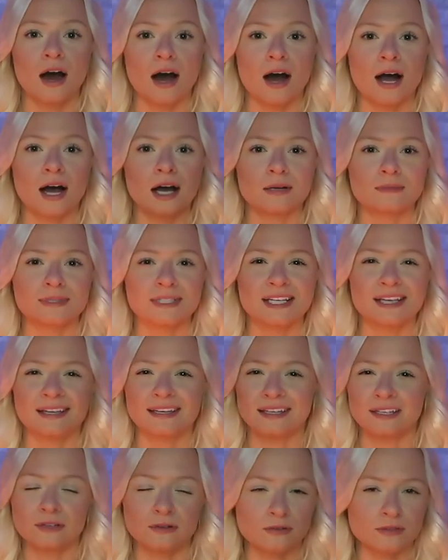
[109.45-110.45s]

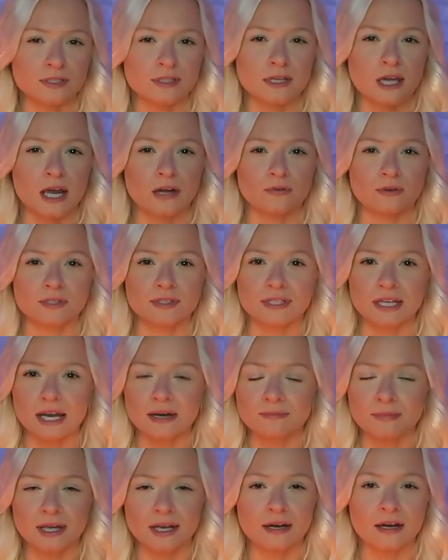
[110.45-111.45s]
to guilt and
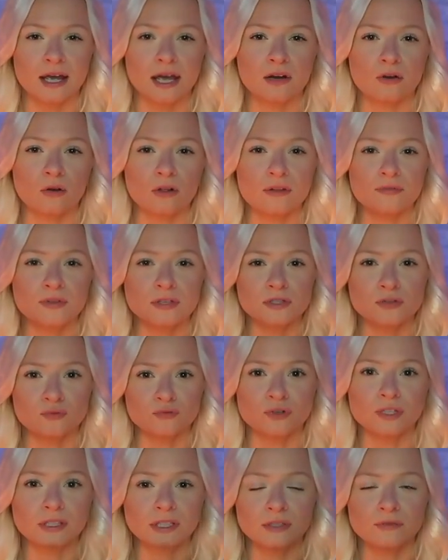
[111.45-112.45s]
resentment and all of these
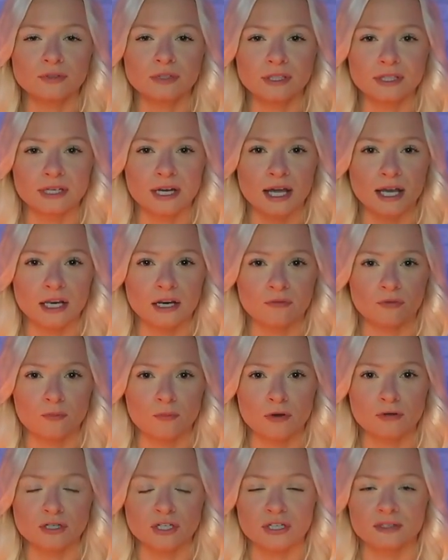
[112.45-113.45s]
really, really negative
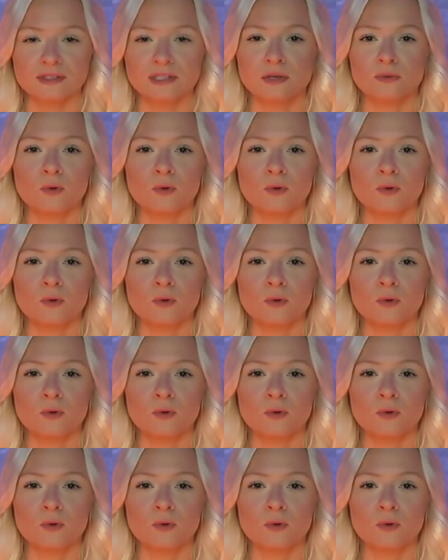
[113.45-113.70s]
emotions.